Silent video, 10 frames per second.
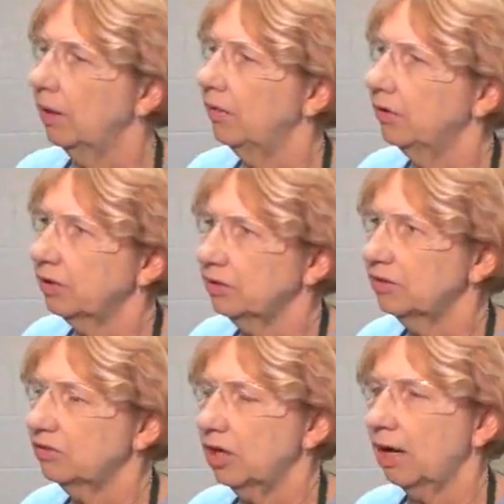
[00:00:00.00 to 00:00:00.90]
there
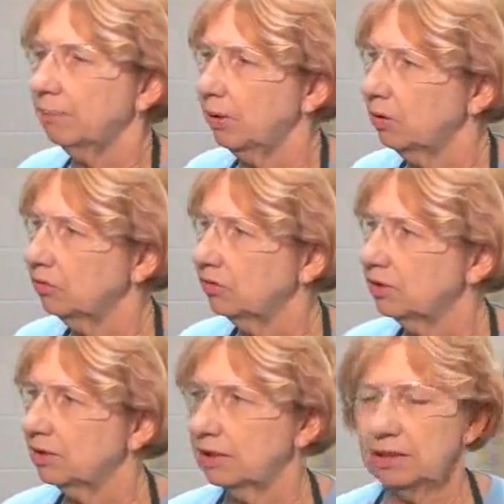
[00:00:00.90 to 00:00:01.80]
is not
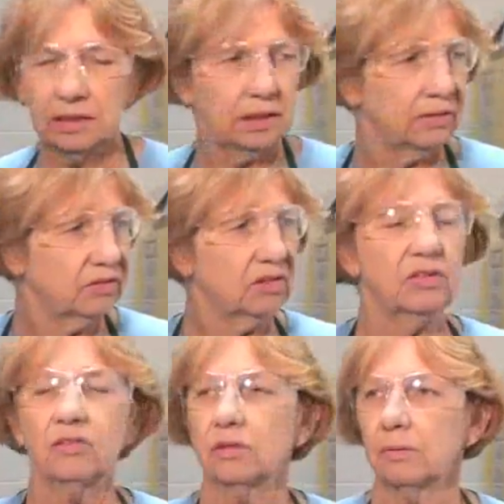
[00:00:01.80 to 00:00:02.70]
posted any
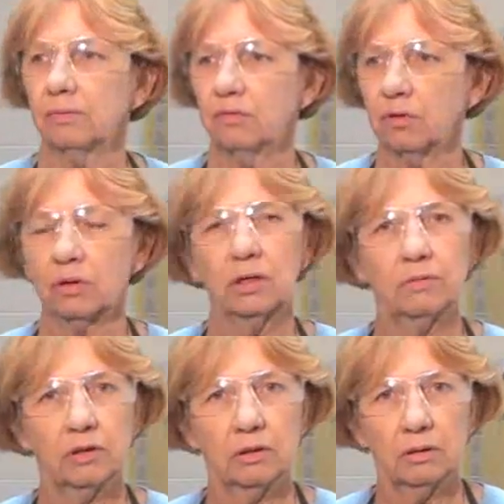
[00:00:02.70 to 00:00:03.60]
system for
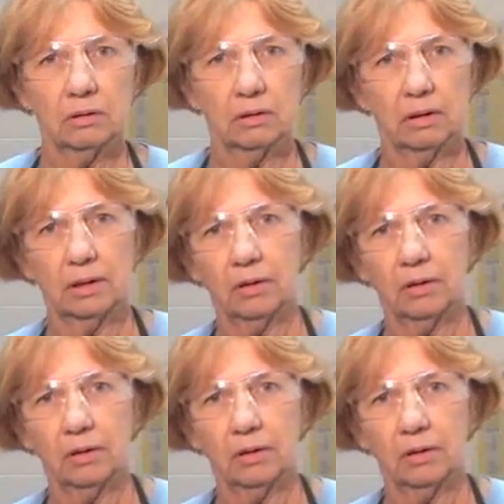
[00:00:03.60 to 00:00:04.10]
chemical